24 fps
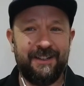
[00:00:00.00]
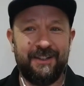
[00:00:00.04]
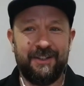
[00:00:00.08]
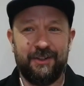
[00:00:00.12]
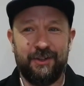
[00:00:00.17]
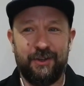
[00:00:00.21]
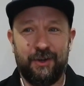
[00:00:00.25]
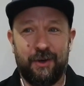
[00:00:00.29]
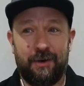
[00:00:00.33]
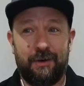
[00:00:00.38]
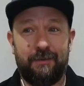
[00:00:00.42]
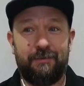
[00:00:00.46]

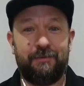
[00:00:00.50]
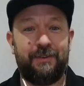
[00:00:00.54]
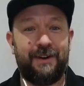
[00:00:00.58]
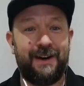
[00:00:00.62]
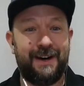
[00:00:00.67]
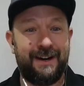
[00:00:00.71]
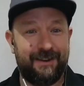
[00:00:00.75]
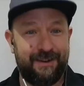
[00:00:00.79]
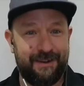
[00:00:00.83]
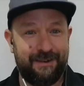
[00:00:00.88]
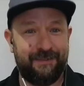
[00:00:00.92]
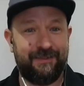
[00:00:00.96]
Not
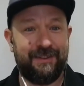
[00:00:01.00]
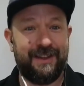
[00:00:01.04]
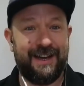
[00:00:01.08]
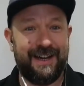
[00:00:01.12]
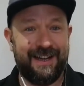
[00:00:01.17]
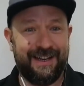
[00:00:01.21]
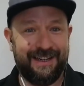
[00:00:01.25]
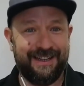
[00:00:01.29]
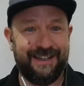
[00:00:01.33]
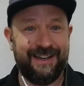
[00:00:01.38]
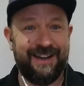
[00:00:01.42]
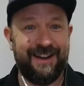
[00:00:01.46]
far off
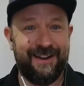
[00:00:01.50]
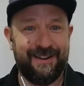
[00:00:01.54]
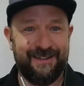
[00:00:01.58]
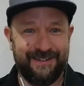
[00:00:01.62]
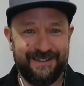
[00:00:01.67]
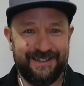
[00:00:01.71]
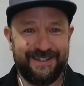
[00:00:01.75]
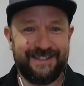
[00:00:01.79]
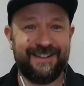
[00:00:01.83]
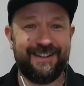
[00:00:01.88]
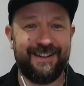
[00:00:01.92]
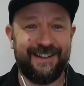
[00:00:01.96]
that in the
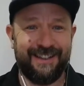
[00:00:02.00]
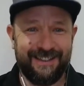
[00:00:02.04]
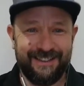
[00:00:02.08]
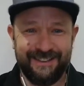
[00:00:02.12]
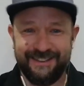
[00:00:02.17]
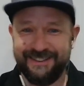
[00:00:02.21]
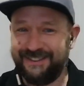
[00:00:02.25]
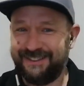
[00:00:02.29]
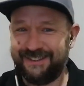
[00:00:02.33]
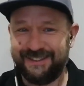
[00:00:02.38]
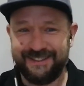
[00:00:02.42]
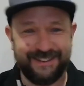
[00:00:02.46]
nose. Like,
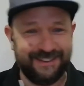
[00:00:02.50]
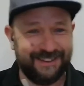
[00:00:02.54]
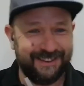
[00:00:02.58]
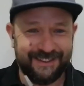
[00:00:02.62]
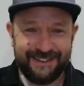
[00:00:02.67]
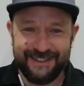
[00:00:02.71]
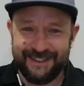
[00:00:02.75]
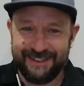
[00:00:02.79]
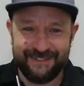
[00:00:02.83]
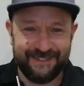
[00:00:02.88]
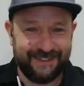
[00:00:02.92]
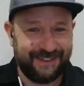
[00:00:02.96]
you're
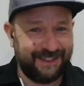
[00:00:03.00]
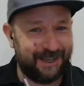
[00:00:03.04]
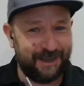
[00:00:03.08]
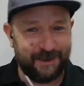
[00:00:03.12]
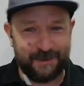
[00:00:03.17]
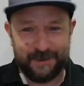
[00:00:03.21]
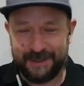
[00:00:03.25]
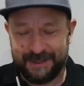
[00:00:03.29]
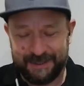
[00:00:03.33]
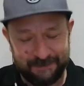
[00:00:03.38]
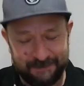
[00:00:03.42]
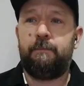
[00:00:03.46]
going
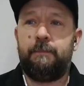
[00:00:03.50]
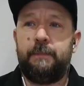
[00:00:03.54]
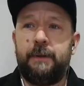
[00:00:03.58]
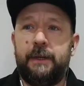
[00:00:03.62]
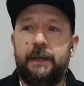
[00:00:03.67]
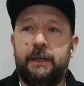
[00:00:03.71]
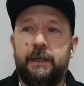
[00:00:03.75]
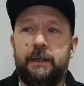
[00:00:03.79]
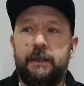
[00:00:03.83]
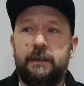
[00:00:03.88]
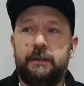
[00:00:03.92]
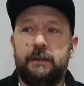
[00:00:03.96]
nowhere.
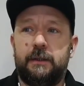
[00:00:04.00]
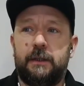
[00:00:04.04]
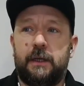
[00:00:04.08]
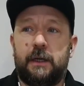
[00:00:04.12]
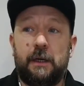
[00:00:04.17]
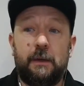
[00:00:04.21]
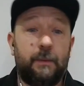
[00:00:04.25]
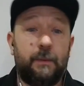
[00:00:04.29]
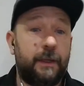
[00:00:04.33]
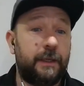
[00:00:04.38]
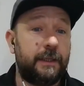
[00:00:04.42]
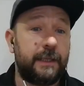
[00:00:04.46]
But I
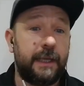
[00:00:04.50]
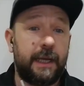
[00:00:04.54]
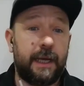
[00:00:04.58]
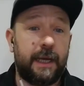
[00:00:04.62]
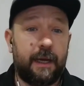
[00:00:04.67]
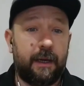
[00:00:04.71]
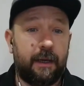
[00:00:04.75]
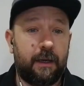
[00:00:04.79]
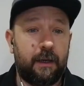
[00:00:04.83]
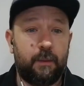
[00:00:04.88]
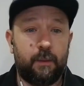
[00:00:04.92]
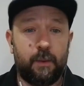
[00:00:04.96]
went down
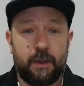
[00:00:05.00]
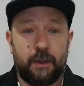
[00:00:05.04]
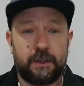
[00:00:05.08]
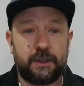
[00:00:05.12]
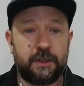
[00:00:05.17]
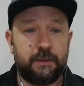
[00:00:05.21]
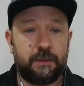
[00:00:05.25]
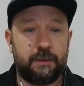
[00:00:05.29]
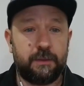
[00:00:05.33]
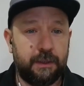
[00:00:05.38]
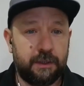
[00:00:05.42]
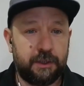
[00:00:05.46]
and I watched
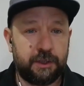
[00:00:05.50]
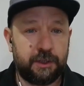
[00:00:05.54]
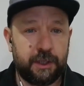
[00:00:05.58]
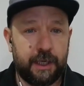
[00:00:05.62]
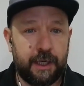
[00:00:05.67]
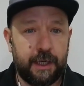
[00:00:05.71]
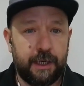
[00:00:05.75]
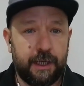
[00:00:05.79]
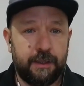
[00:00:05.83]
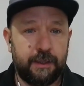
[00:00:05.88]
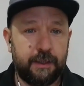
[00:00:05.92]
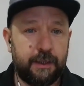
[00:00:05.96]
him in the
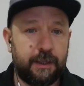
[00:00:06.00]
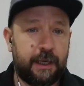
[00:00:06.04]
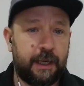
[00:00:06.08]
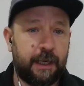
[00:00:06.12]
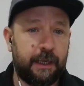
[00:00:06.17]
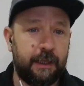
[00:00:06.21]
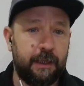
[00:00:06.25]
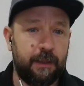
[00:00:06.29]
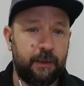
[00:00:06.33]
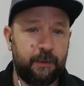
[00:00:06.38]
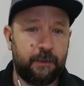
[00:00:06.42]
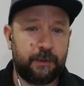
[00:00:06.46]
shed, had
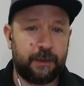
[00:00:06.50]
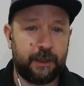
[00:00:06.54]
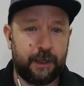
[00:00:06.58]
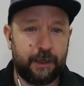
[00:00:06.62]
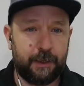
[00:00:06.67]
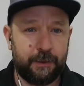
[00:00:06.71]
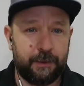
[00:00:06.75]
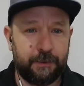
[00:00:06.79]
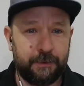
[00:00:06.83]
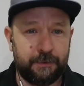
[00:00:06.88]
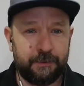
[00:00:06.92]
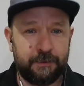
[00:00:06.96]
a little
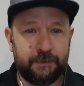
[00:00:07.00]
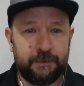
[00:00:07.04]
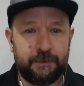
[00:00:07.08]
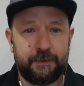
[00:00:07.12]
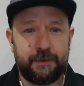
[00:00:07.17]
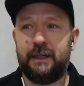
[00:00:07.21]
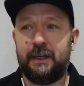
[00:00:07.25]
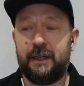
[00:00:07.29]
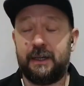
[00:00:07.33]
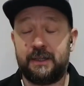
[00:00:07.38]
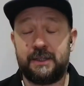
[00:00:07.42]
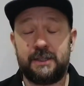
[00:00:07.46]
go.
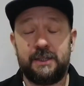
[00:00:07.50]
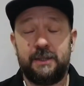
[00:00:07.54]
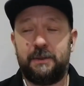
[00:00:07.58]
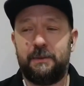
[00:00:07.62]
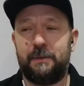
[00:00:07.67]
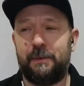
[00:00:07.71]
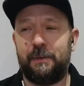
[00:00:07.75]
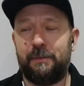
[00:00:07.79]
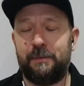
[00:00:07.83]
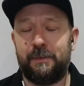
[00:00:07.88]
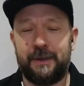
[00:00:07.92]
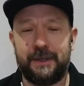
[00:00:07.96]
I still
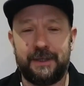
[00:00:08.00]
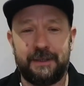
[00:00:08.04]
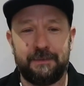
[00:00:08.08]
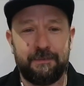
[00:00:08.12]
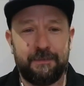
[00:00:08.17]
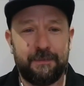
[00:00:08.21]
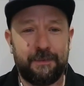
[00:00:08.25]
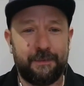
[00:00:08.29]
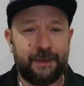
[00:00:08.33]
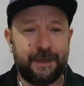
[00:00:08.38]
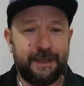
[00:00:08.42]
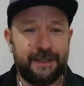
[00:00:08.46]
remember my
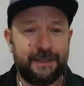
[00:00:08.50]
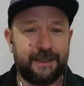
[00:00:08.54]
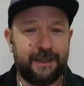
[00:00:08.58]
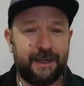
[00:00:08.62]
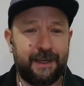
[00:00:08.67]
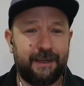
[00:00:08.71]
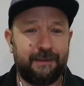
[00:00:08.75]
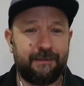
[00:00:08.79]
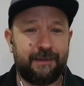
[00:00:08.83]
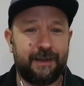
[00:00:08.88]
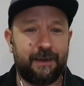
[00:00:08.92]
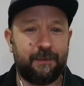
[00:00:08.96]
mate
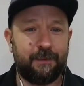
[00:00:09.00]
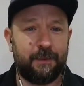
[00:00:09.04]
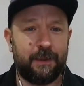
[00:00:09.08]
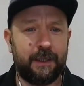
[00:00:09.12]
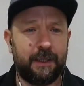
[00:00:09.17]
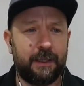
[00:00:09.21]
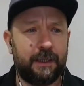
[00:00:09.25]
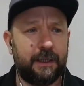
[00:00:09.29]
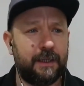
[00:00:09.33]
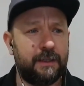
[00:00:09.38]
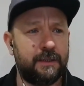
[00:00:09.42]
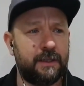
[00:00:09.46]
turning around one
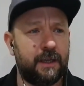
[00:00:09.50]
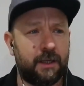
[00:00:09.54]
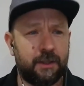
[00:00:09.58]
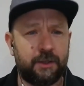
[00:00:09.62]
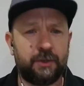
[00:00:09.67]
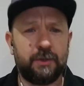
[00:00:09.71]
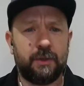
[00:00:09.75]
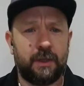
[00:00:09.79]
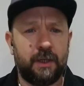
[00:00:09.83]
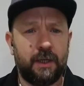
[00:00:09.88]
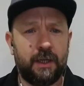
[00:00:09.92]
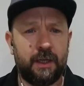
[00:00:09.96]
day. He goes, "Oh,
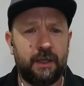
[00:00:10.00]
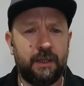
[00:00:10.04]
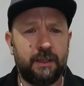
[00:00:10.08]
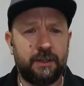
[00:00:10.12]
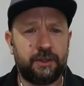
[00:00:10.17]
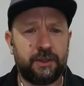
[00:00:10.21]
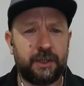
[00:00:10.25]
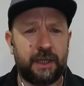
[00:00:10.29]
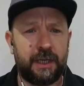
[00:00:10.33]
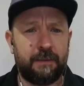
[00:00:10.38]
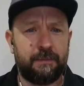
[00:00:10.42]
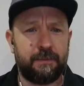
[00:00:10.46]
do you want to learn a
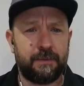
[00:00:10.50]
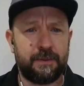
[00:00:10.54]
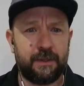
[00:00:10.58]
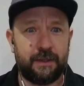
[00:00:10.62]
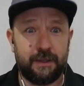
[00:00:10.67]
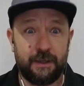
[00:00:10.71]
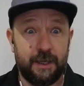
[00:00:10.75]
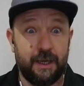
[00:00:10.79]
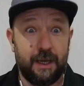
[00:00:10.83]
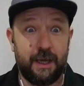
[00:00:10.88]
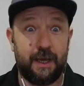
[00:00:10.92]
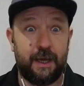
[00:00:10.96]
shape?" I was
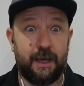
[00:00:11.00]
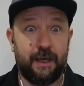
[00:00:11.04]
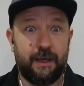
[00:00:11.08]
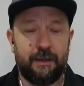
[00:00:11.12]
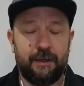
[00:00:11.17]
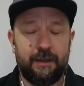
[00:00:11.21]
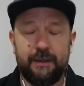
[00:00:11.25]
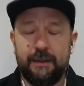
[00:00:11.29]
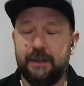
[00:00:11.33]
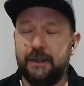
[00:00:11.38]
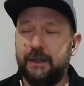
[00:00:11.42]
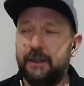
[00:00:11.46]
like, "Yeah."
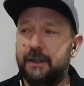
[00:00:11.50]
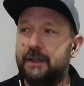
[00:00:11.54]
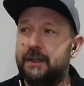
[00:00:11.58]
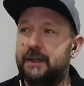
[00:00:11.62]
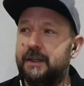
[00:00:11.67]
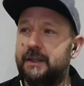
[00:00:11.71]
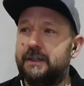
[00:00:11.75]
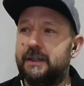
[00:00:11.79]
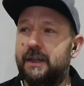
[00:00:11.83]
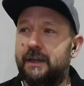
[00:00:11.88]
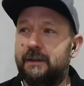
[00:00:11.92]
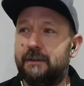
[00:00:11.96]

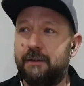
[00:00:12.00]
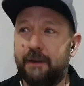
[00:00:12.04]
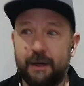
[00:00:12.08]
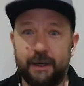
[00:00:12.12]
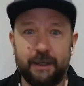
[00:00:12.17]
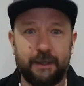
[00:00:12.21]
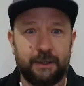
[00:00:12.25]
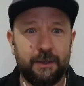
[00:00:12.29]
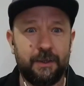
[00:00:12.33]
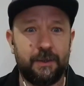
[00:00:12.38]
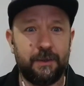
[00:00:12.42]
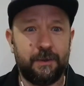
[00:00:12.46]
It's like,
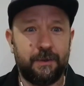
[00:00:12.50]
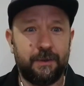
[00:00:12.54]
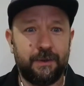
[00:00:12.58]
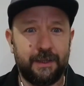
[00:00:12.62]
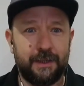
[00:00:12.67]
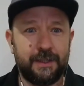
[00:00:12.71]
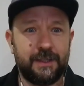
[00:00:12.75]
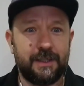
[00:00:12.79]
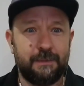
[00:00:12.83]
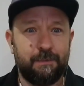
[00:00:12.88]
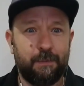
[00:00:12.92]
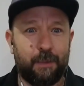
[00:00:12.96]
"Right, cool.
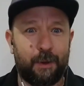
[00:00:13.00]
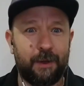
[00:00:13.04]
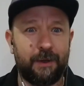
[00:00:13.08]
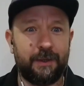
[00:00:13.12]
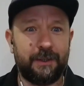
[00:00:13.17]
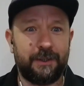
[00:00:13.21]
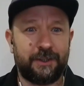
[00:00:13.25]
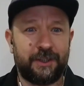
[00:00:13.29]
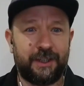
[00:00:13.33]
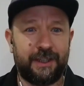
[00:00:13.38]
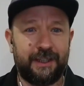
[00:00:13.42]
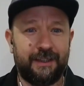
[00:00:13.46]
This is
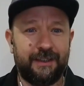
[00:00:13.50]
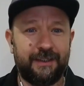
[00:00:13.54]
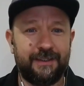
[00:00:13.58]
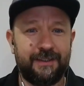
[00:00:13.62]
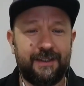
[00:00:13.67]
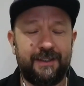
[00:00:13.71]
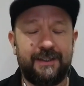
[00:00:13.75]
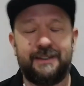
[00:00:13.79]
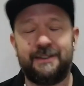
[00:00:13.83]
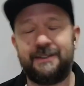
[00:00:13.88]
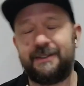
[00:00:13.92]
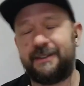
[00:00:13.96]
polishing." I was
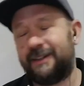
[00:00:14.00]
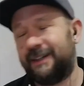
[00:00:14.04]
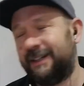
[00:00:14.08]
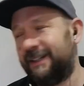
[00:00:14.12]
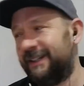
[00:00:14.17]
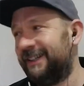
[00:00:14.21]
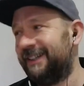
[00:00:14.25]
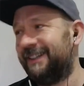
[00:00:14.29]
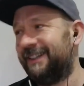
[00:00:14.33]
like, "Great."